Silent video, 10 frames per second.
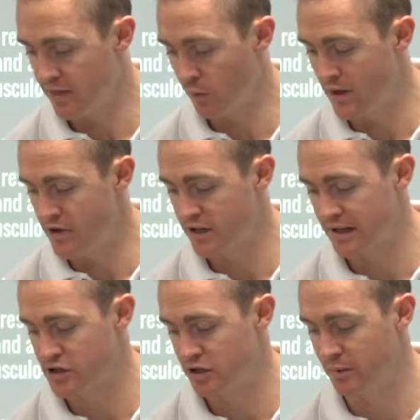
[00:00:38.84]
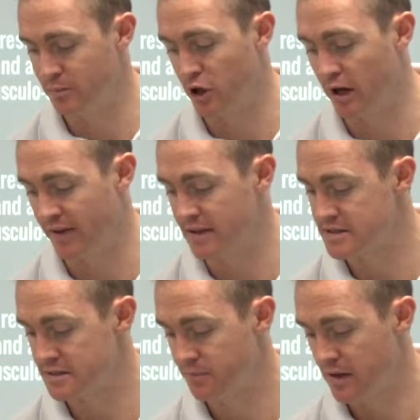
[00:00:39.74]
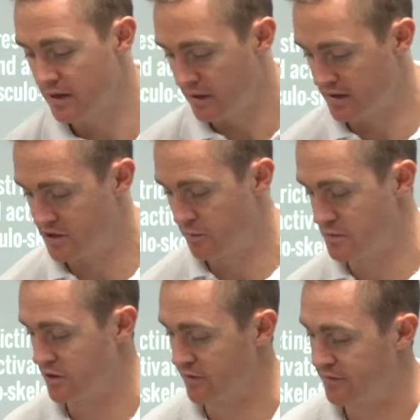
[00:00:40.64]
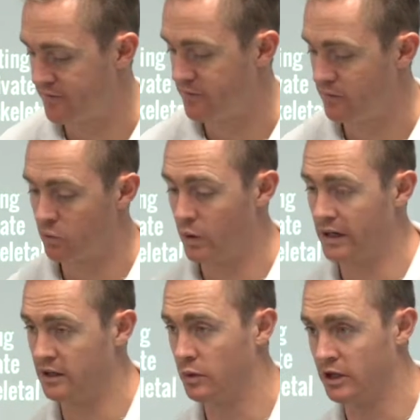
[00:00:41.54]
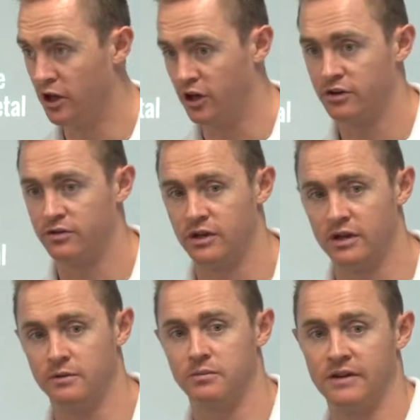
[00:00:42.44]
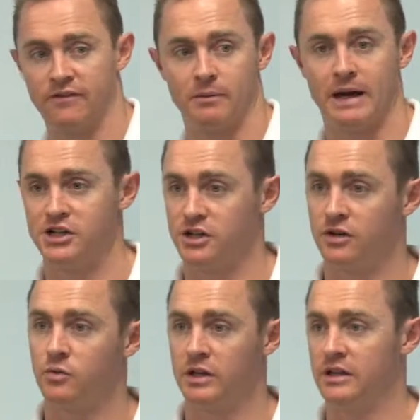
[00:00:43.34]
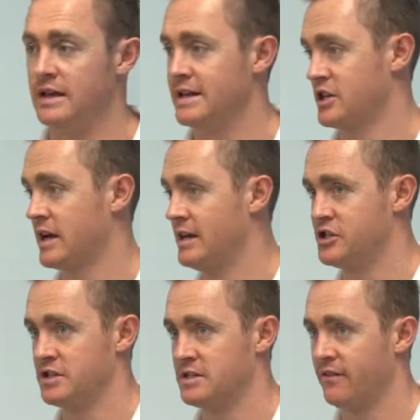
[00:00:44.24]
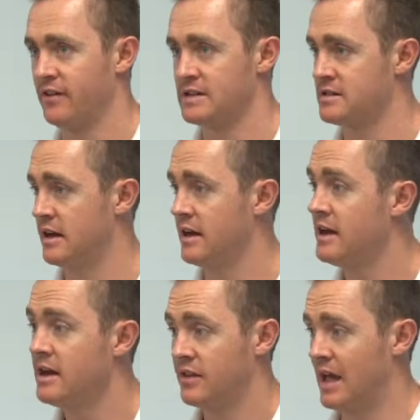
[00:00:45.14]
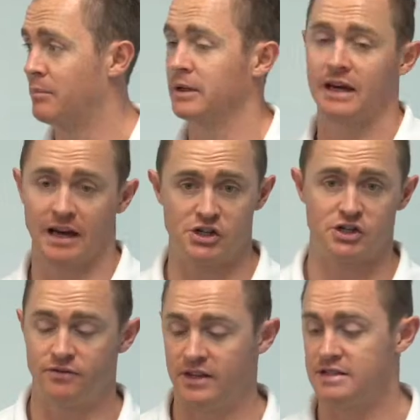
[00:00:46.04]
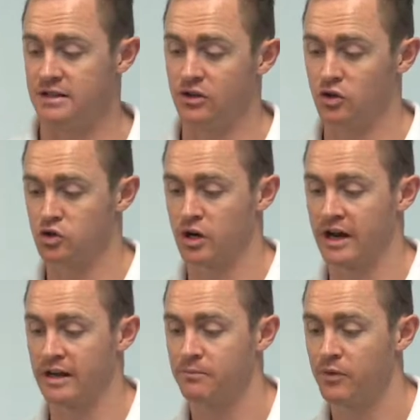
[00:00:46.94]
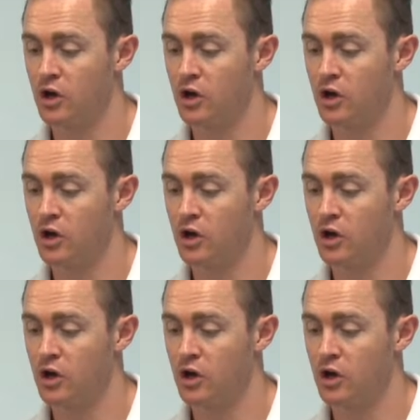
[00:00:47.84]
The way that you can actually apply this in terms of, we learned the information, we did the education stuff yesterday, the application of this into your training.